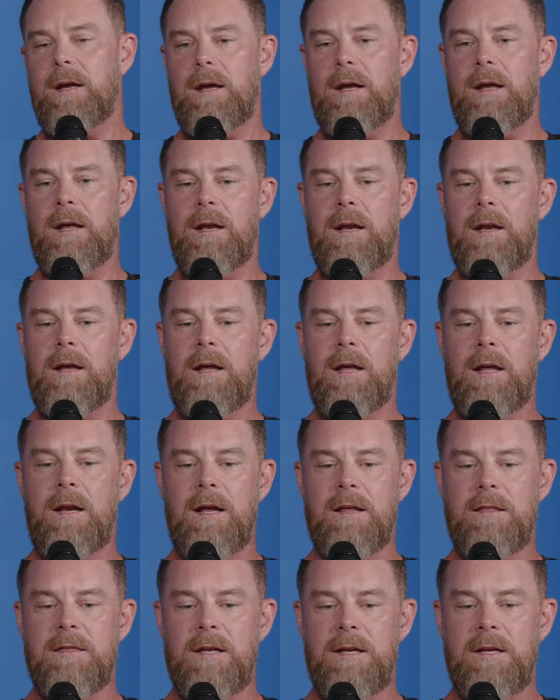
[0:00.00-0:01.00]
And and
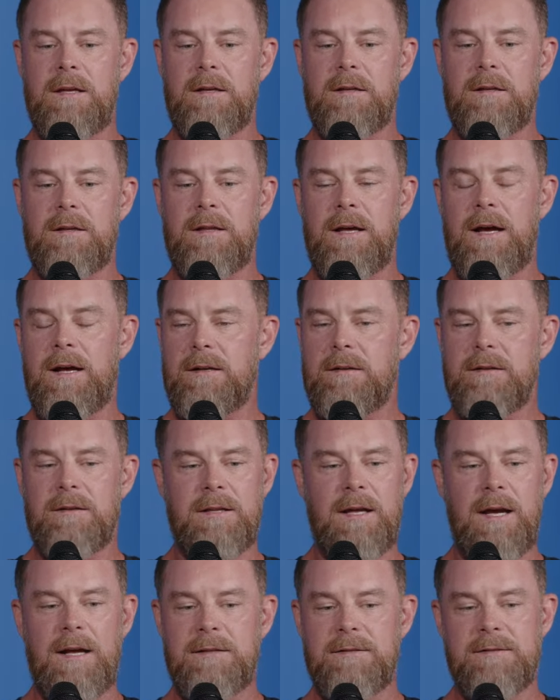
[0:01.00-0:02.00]
I think that
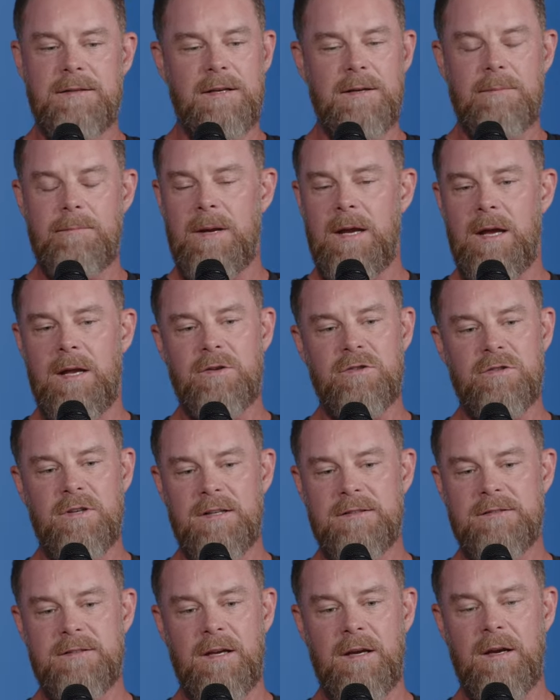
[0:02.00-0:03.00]
that's it, man.
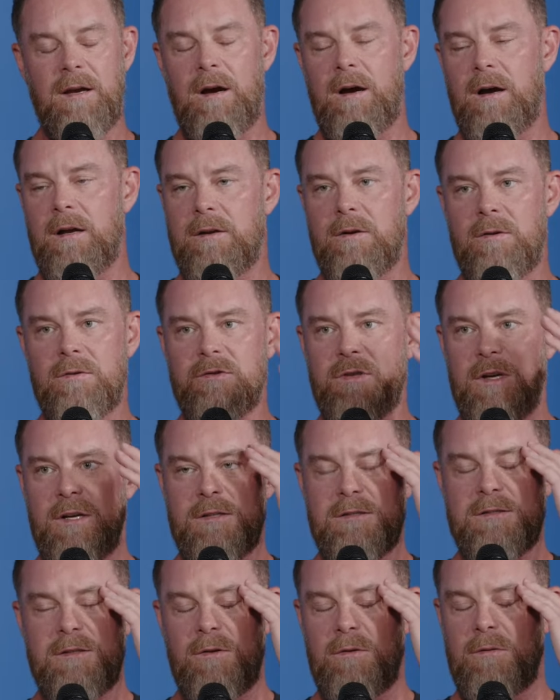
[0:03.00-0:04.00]
Trust in God. Don't
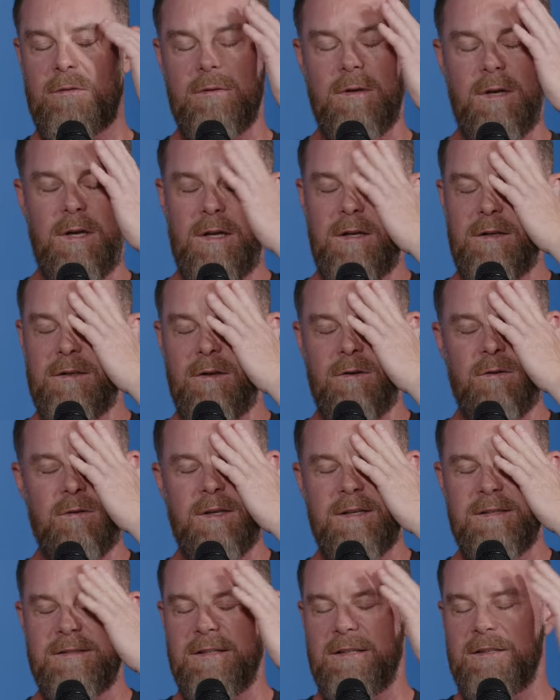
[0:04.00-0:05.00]
trust. Don't don't
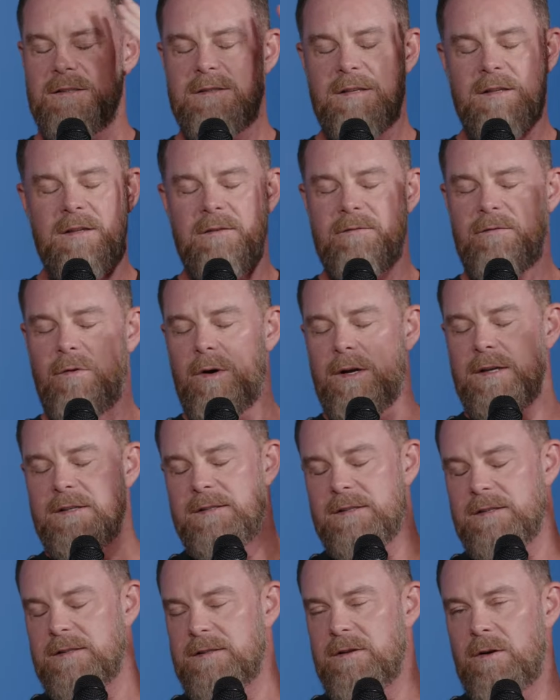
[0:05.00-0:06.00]
listen to the
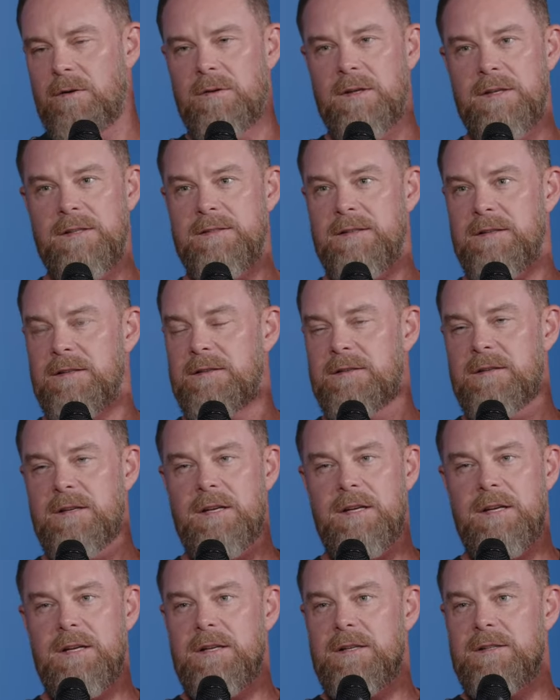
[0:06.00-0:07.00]
voices. Don't listen
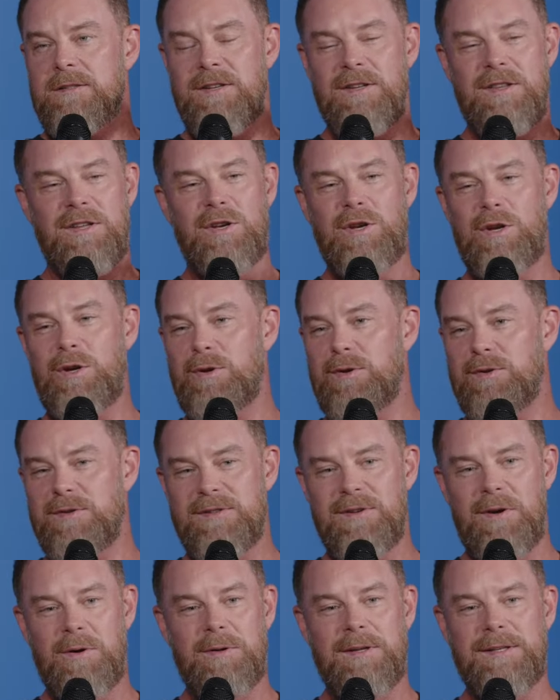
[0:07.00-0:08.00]
to the news.
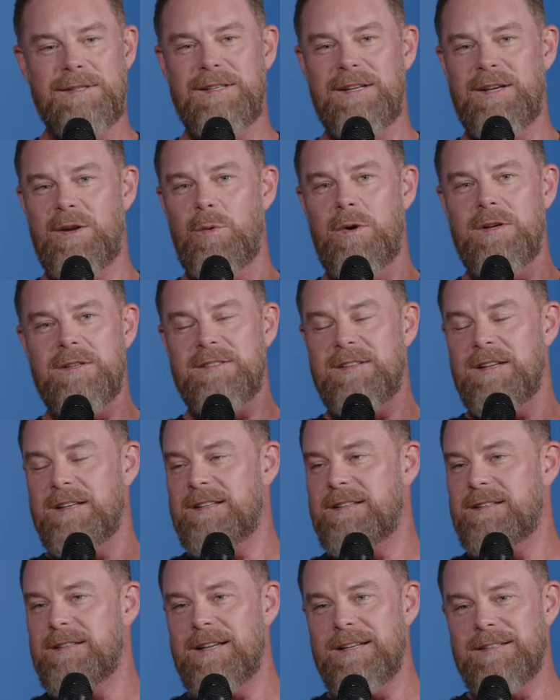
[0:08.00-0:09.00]
Don't listen to what
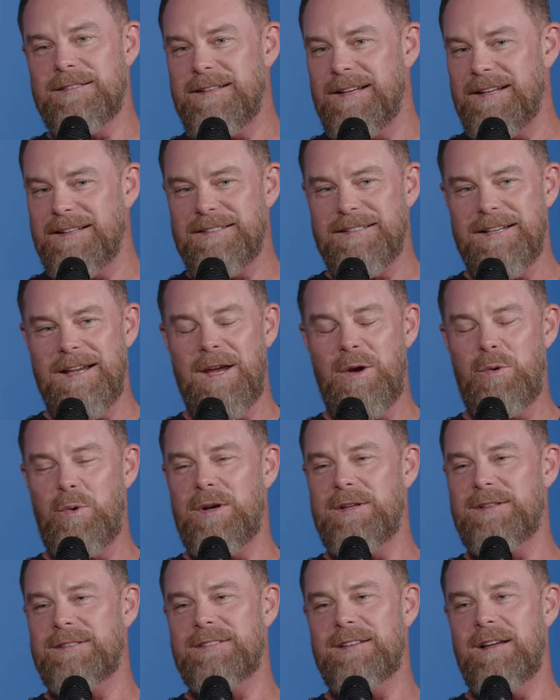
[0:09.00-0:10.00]
statistics say,
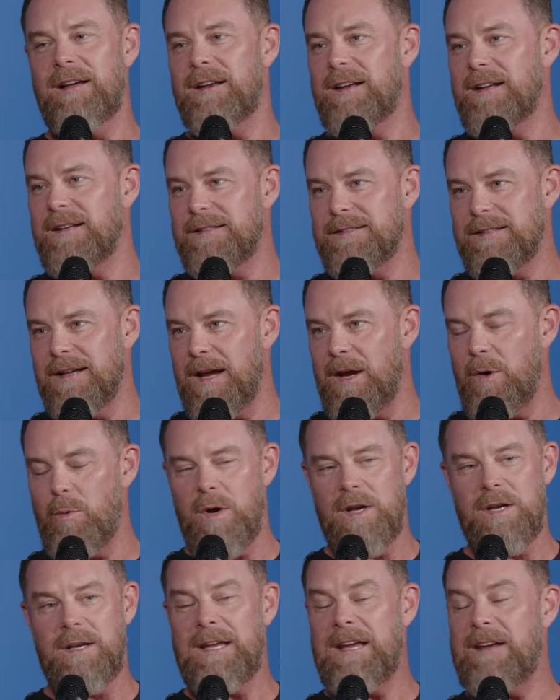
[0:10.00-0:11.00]
what studies say,
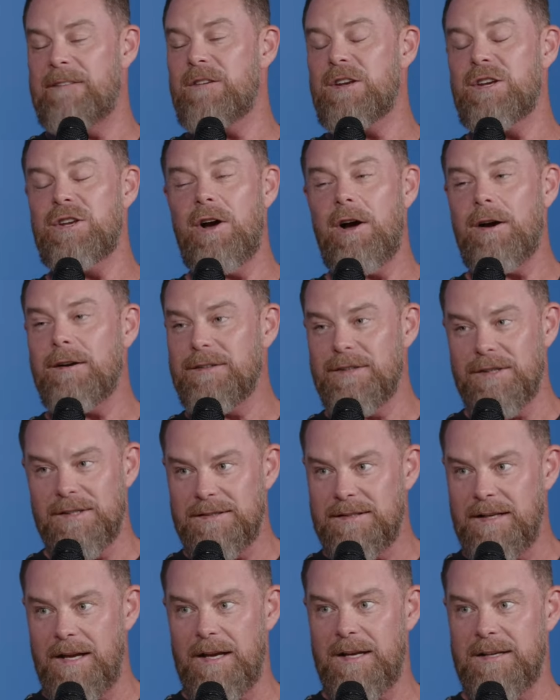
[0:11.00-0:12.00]
what yeah. even doctors
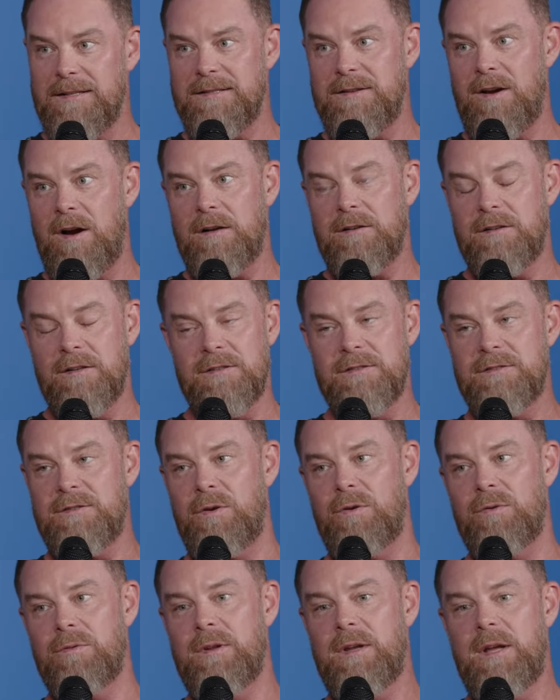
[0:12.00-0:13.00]
say. Because doctors
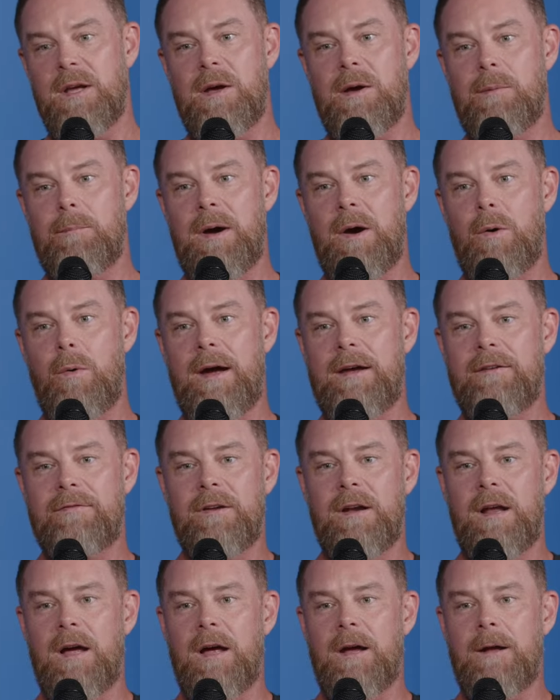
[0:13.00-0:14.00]
told my wife
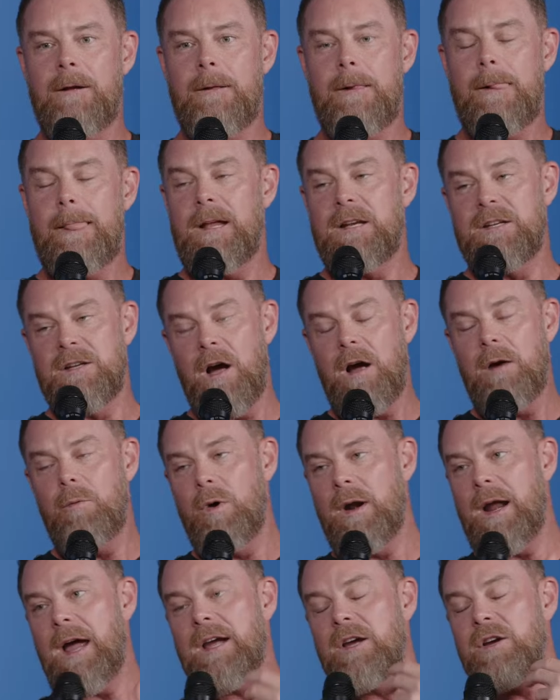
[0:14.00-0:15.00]
and I, doc,
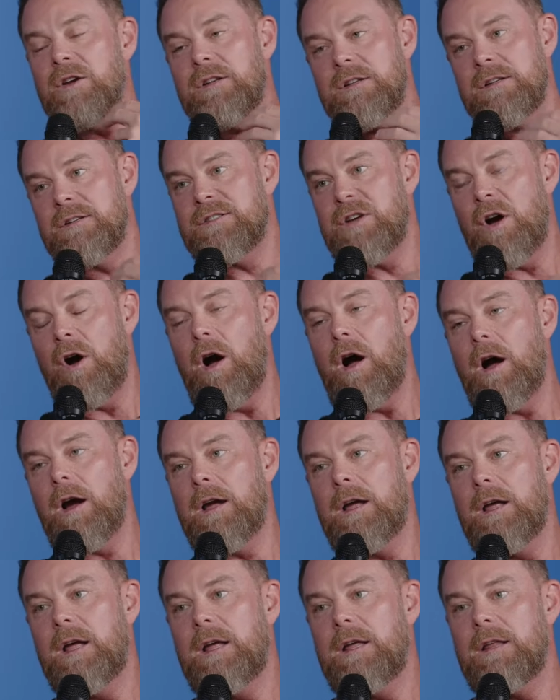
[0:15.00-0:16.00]
when I couldn't
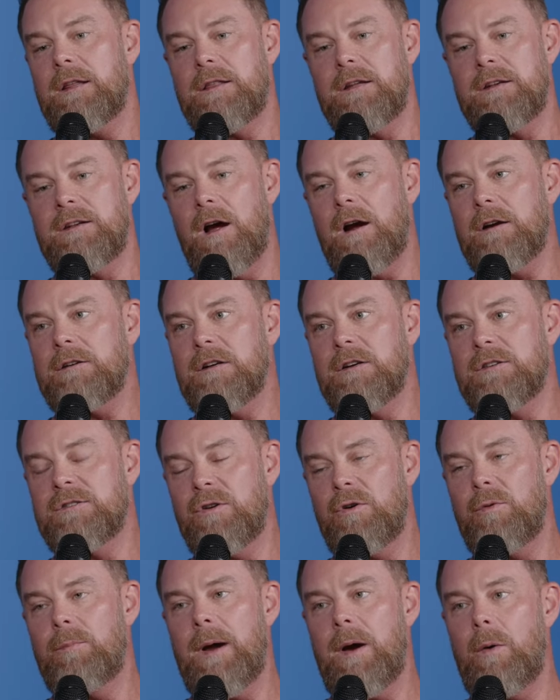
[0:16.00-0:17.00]
talk, the doctor
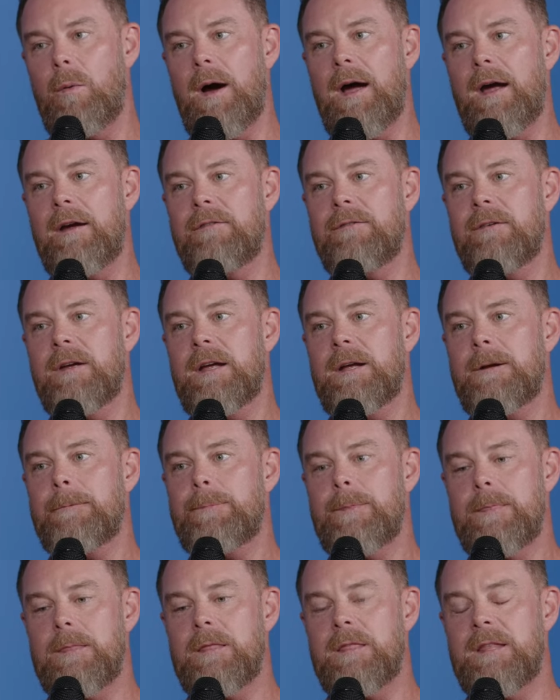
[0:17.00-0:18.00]
told my wife,
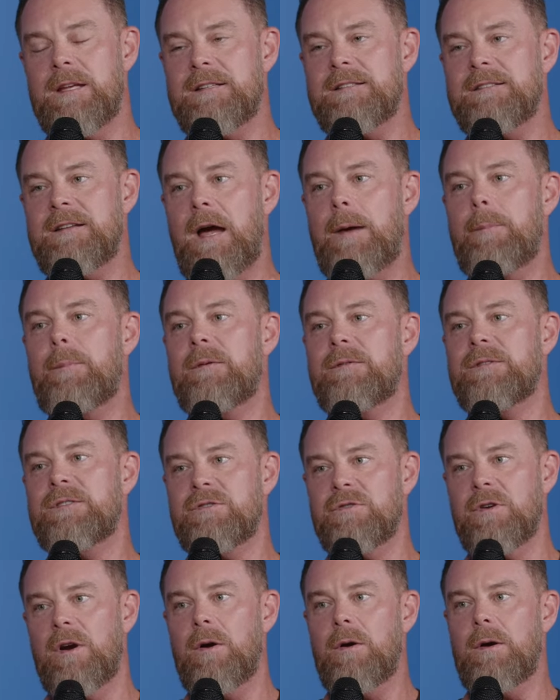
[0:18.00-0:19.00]
this type of
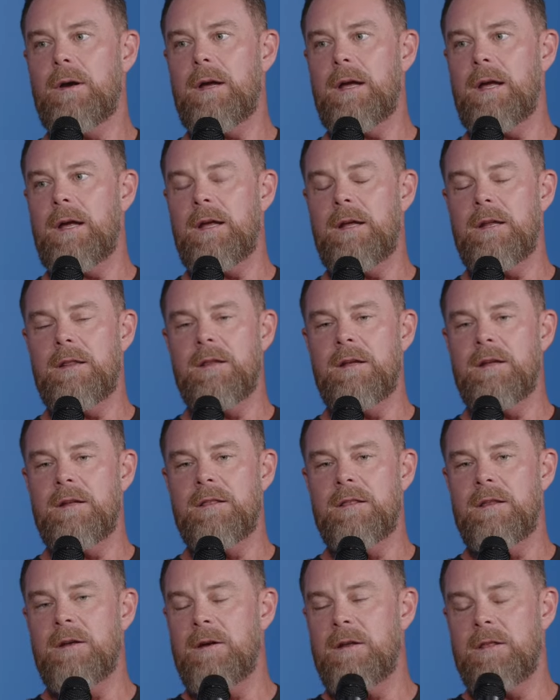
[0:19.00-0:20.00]
stroke, it, the
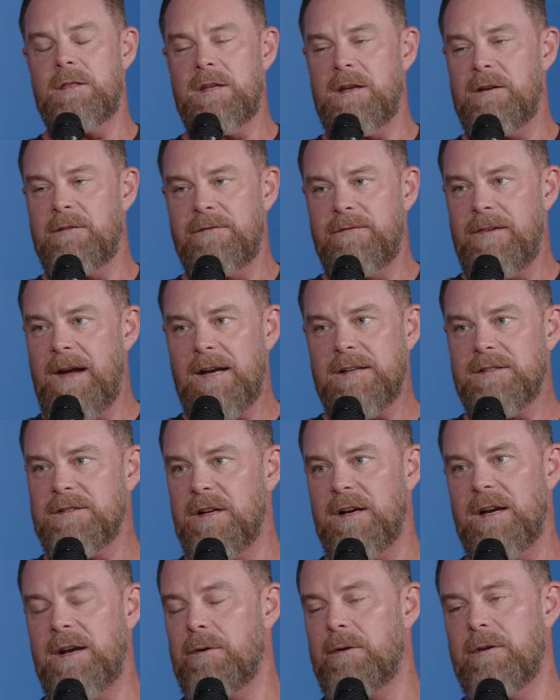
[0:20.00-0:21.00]
the the effects
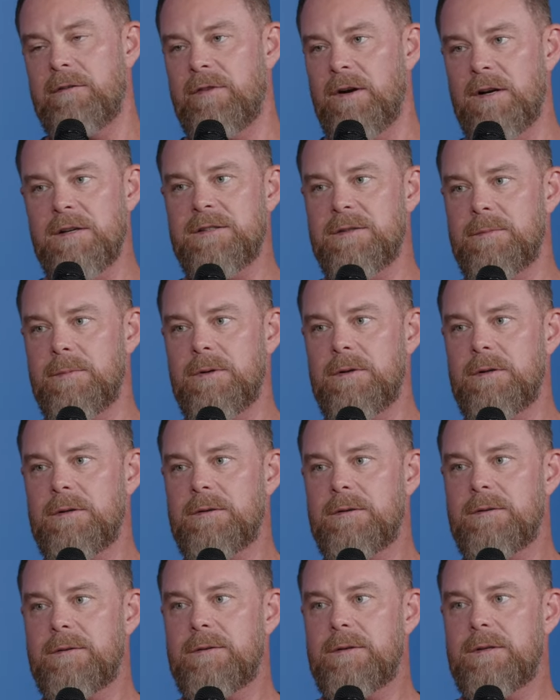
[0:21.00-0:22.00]
are irreversible.
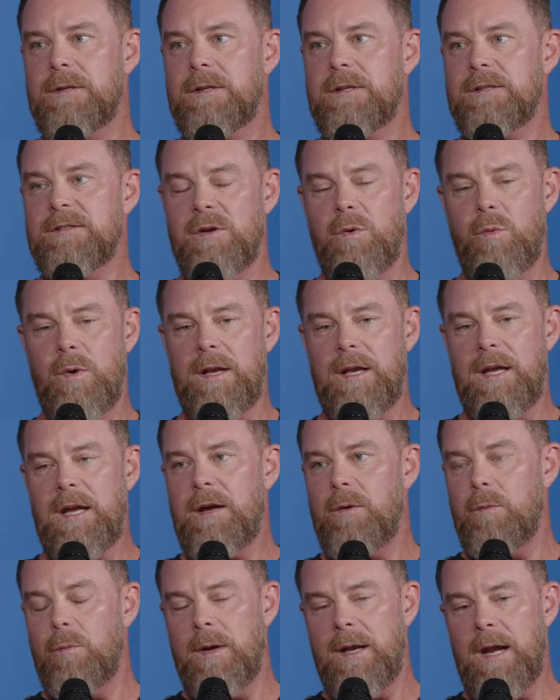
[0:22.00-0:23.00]
Mm -hmm. So when he
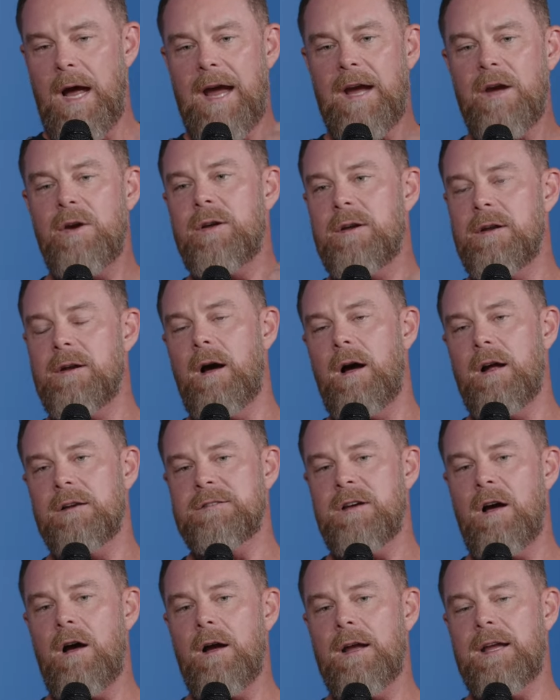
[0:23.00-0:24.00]
mm -hmm. when I could not
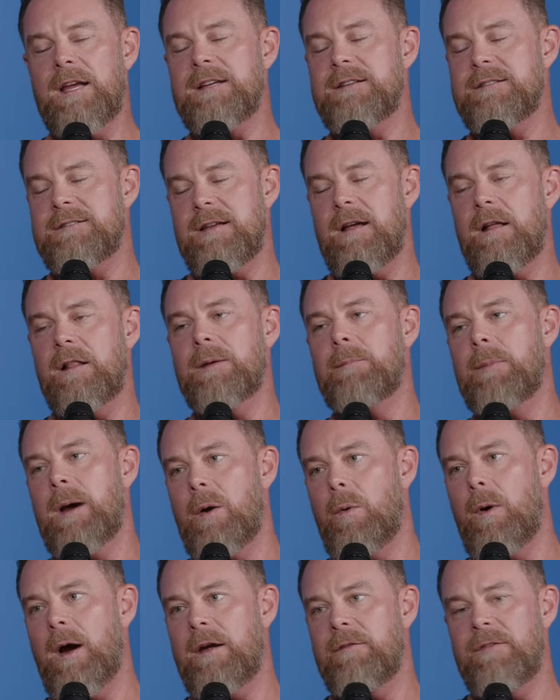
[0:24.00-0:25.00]
talk, he's telling my
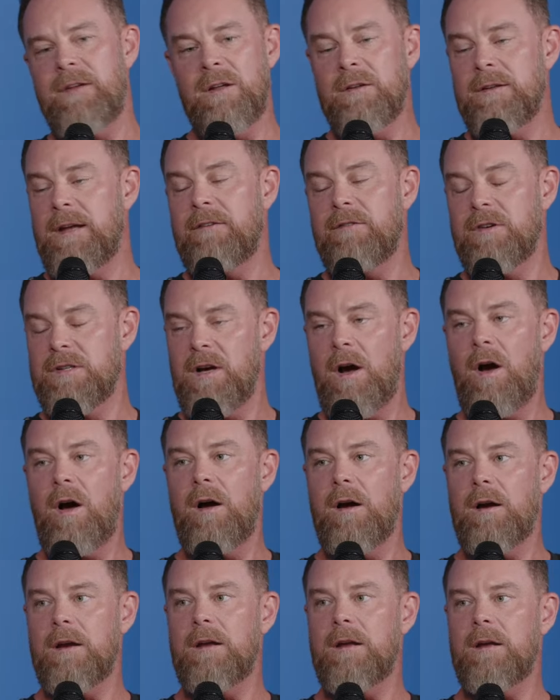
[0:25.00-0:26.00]
wife he'll never
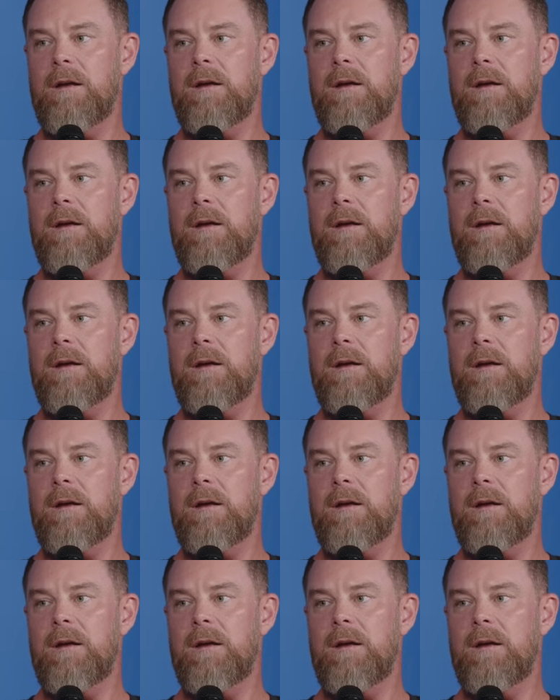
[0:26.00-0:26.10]
talk.